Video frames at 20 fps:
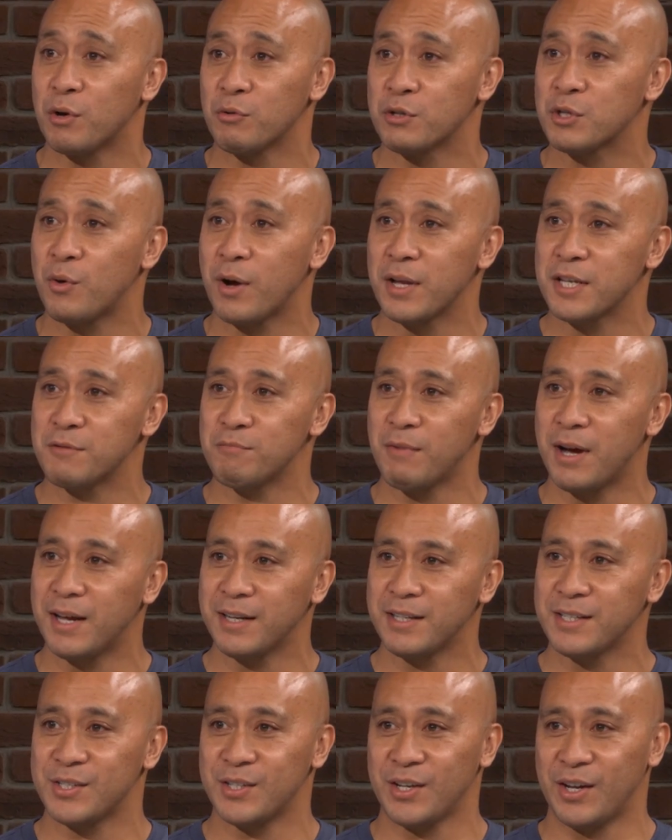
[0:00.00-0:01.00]
I was quite
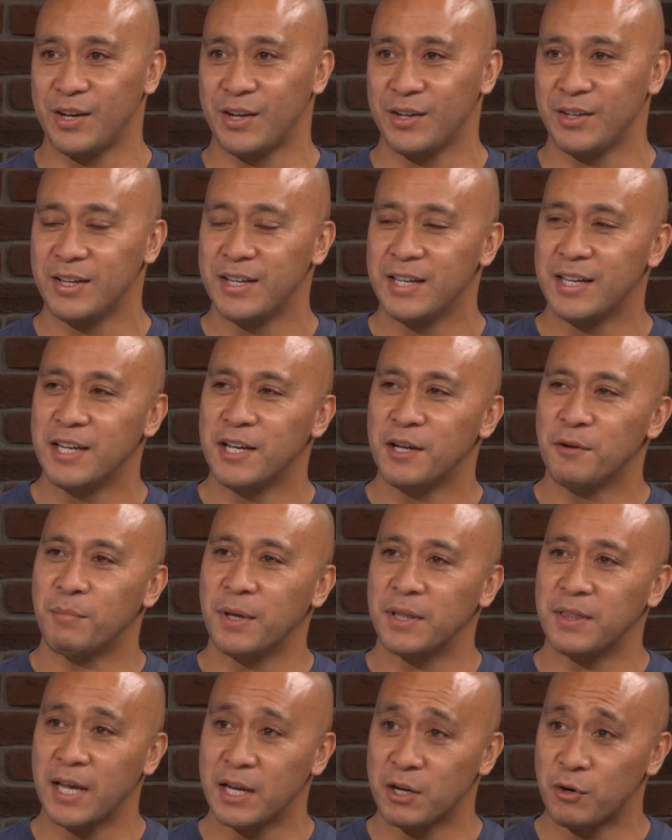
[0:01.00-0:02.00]
smart. So,
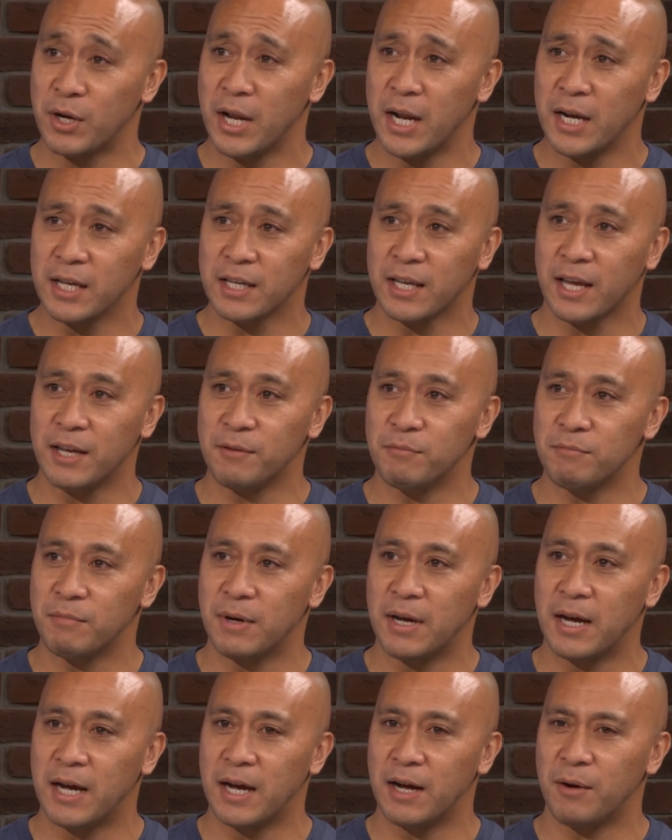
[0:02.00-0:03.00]
but that Cronulla game,
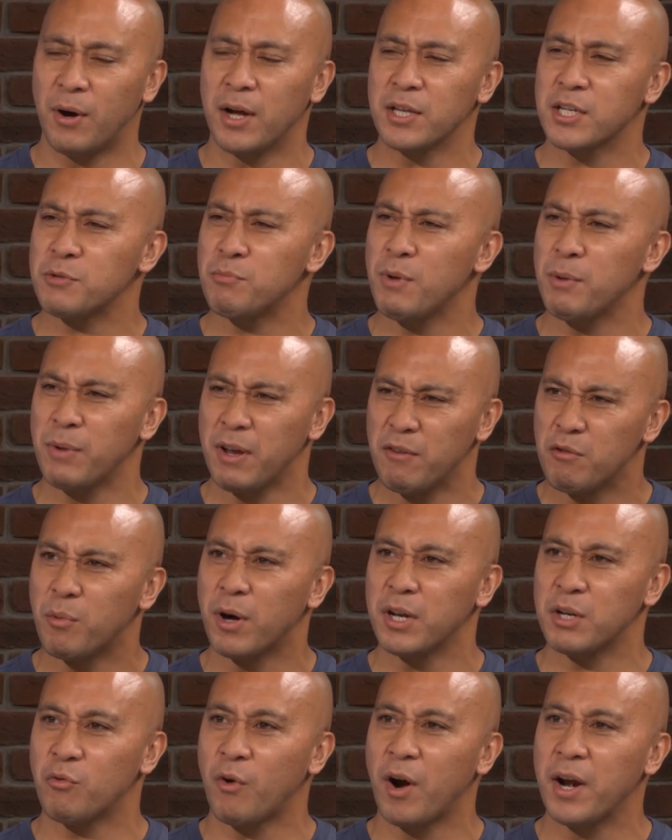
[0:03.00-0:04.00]
I just remember
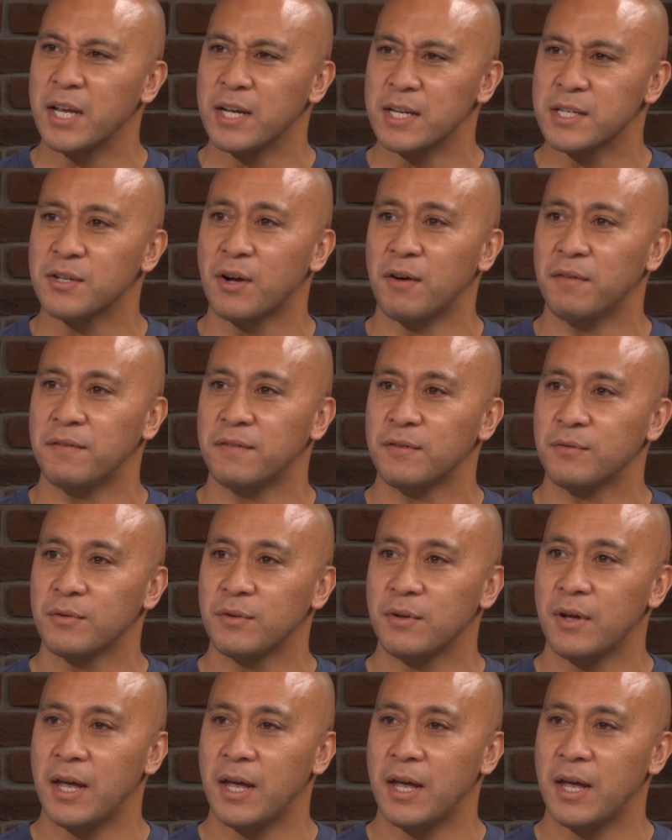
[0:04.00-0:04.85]
everybody writing us off.